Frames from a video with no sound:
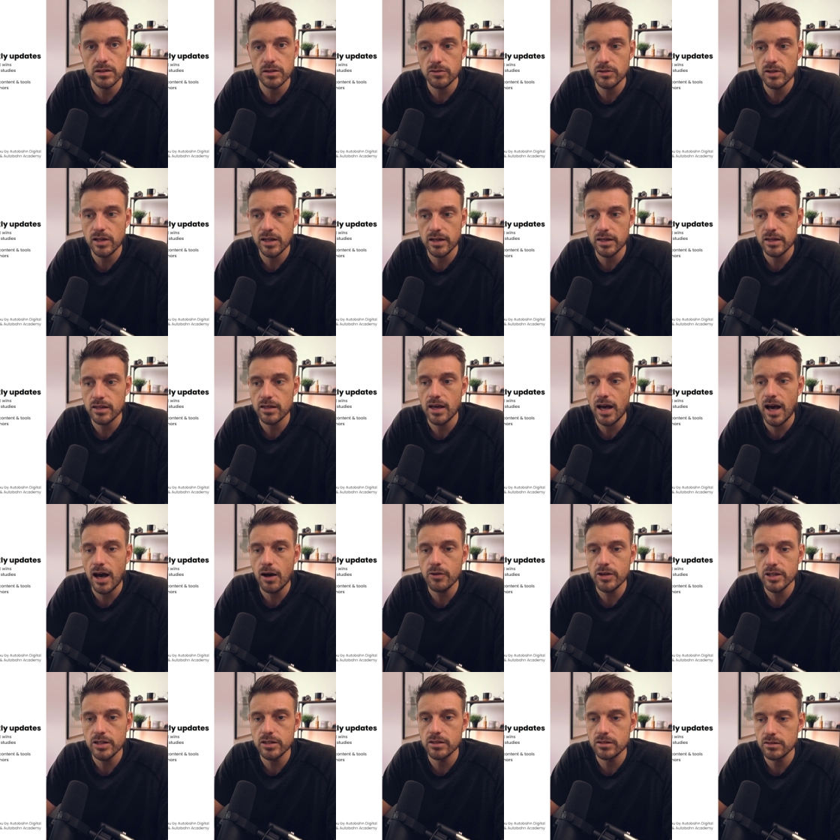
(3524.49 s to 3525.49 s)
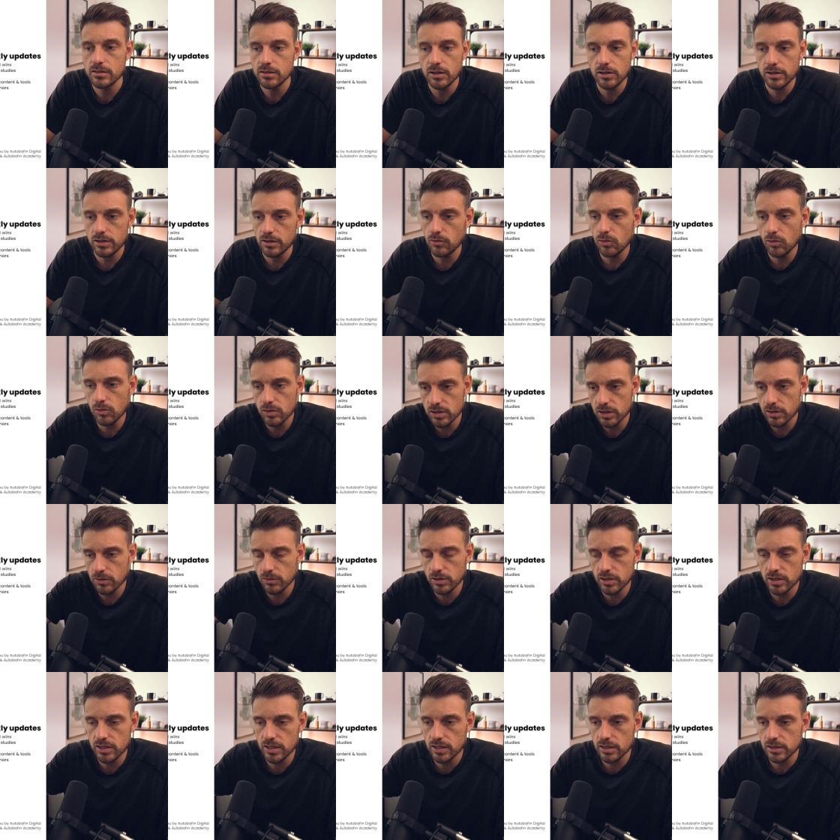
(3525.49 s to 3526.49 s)
They're like, how can you like, or,
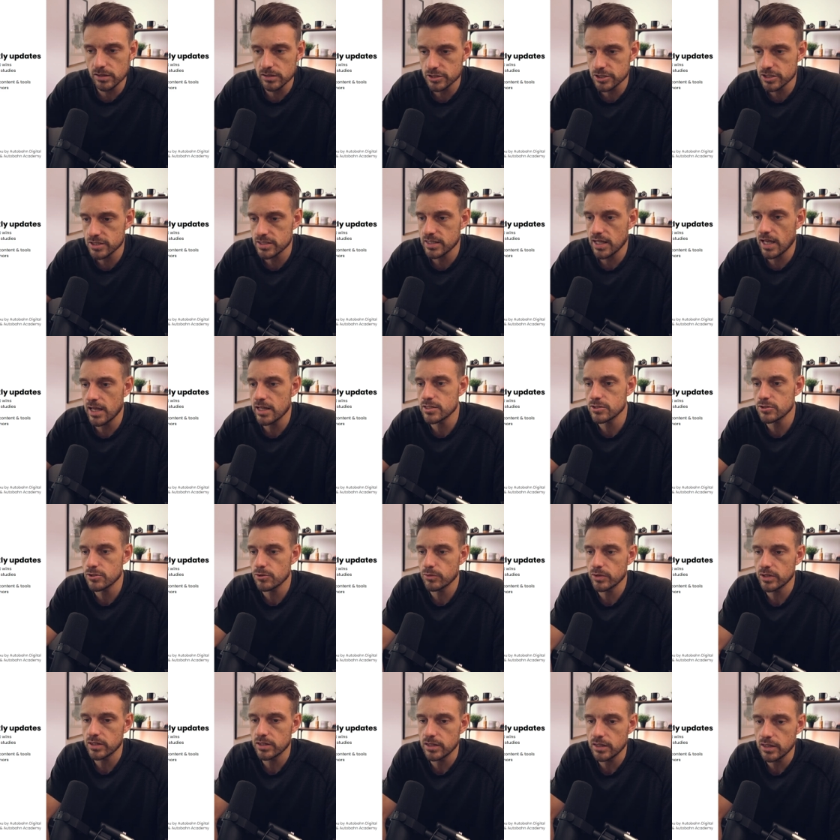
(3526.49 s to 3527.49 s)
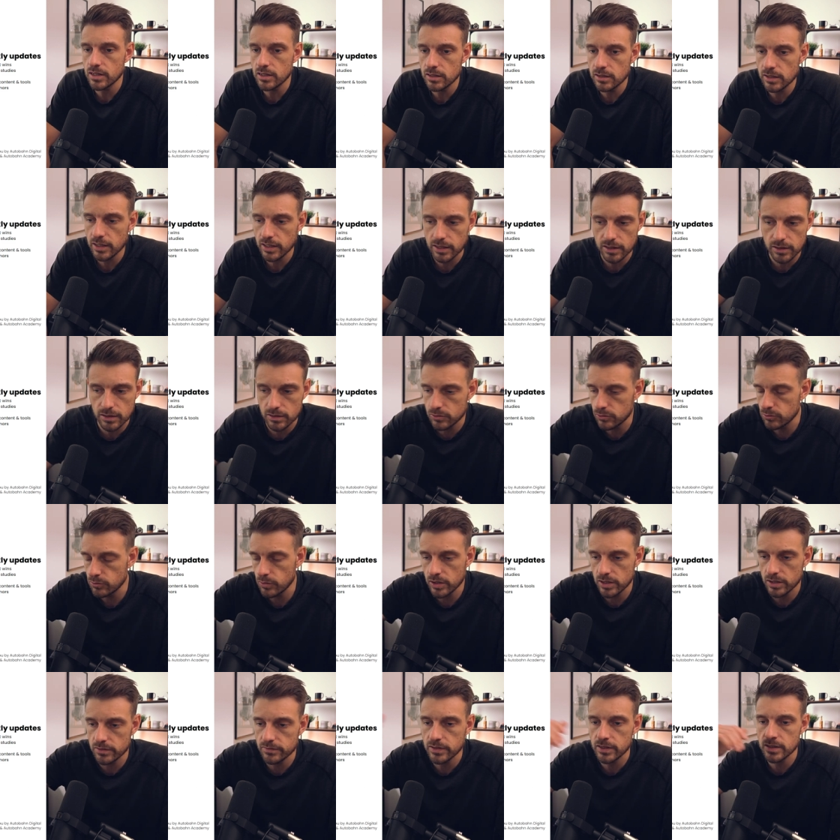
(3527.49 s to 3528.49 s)
or they'll just answer with the, like to
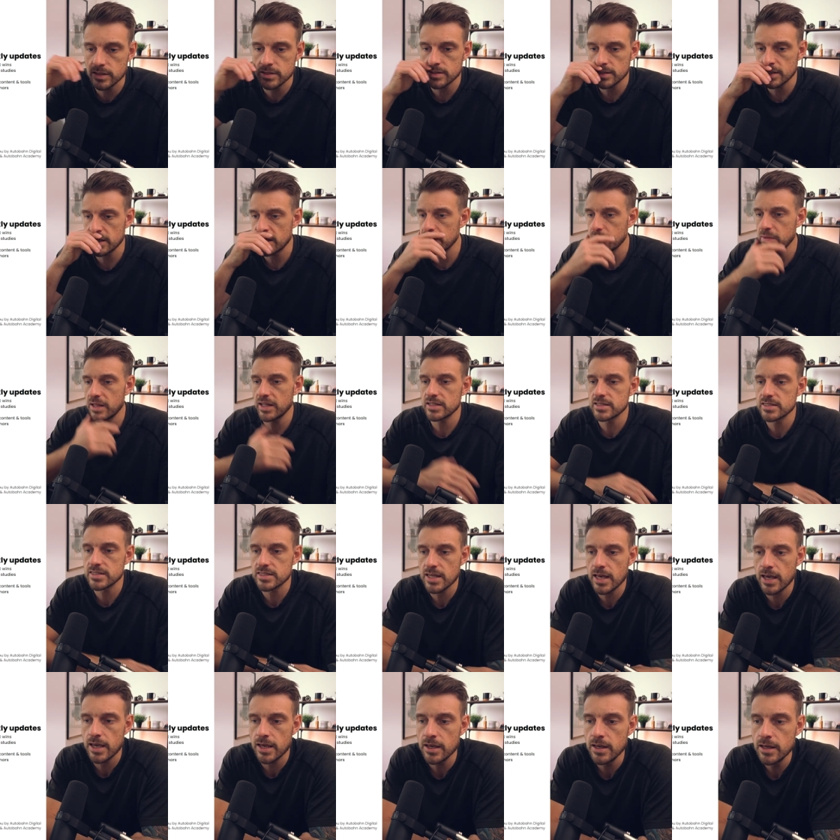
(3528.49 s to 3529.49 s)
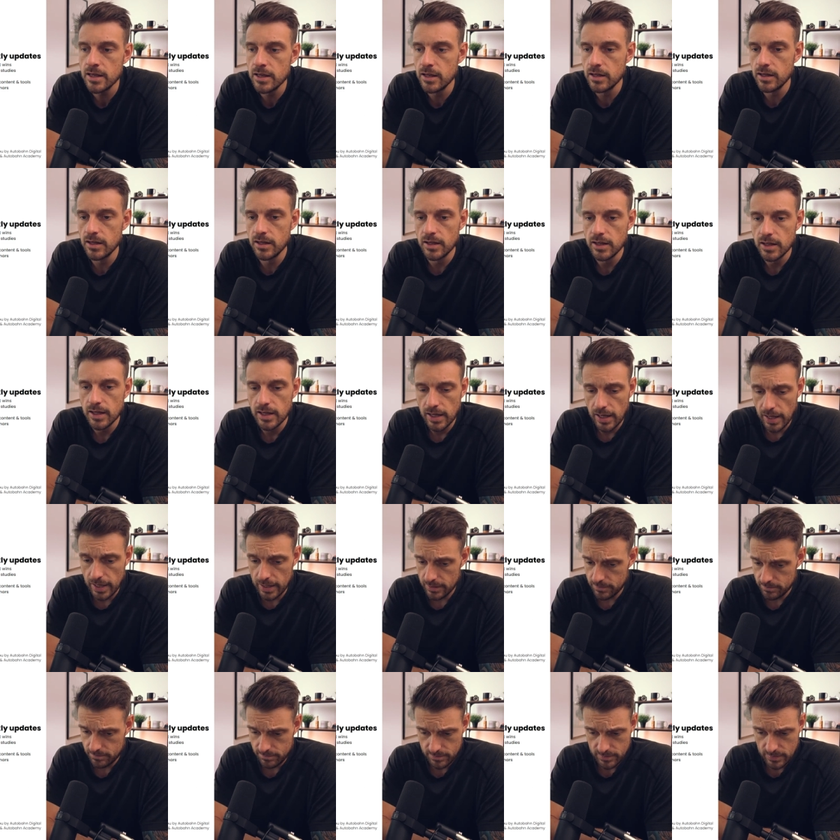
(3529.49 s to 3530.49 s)
one of these email and say,
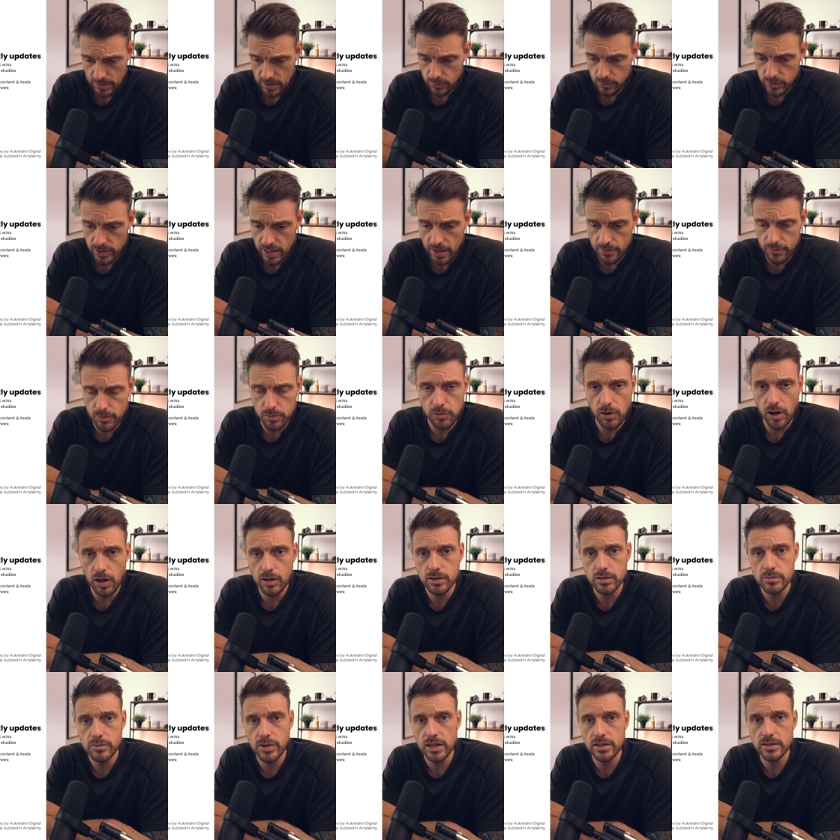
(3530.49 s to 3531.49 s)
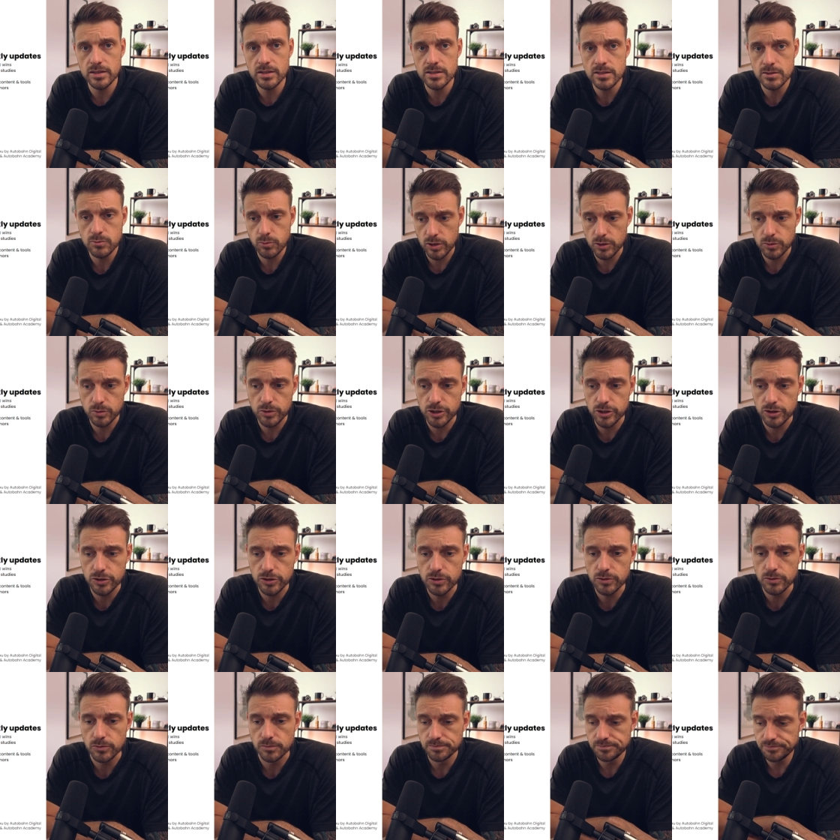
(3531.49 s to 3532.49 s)
hey, we have a problem about this. What would you
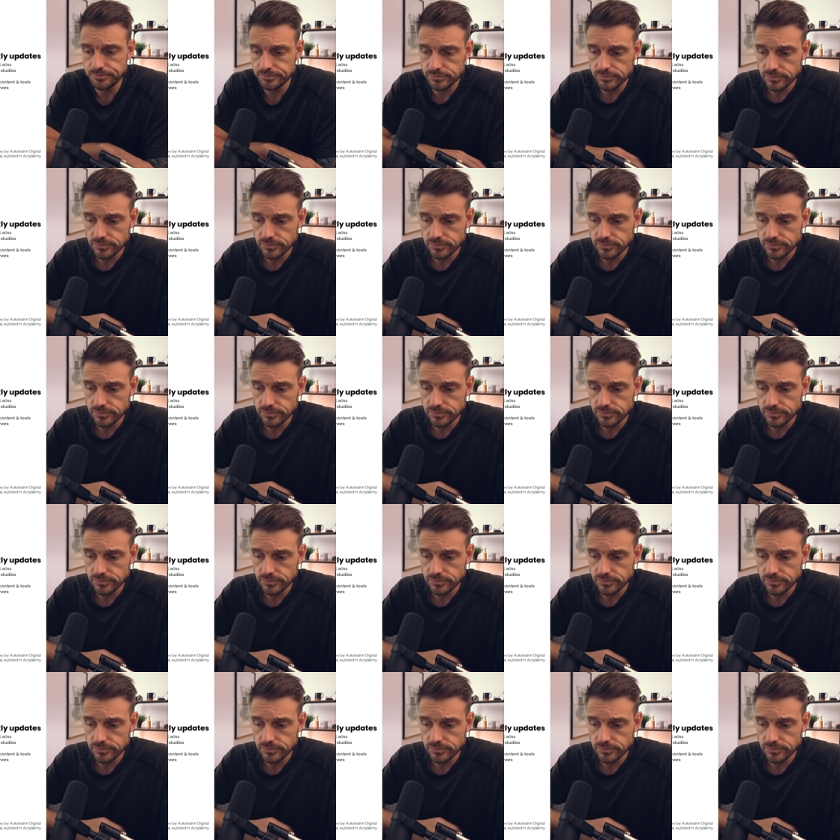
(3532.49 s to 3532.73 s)
do?